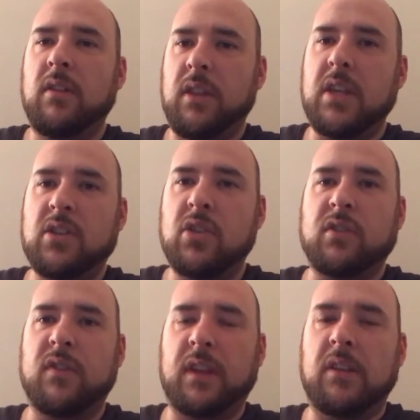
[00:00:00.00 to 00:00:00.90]
This
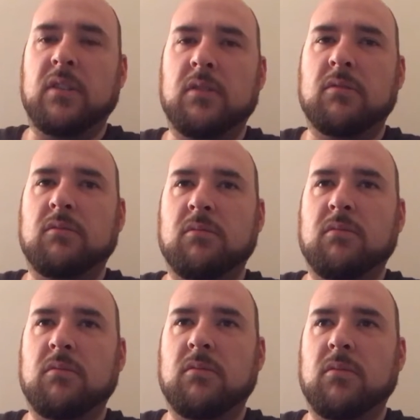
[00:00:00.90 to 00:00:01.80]
just felt
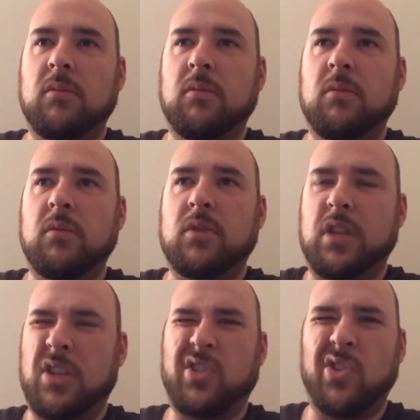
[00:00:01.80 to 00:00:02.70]

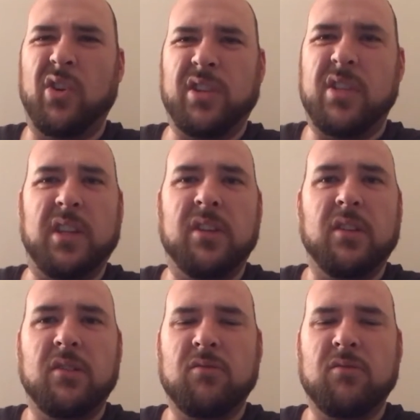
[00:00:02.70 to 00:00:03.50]
disjointed